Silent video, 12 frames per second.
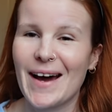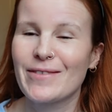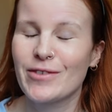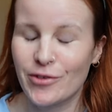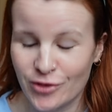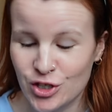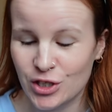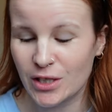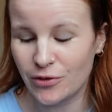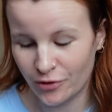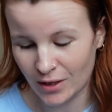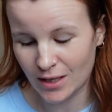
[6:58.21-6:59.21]
I've
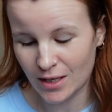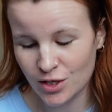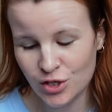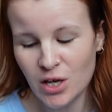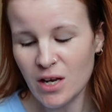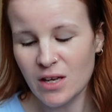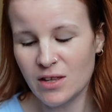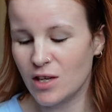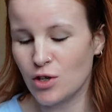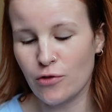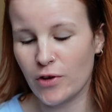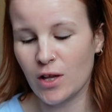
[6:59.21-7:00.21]
officially finished
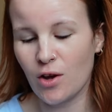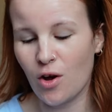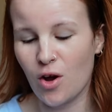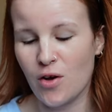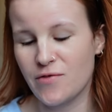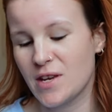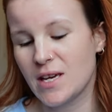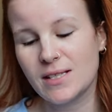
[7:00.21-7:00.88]
the novella of The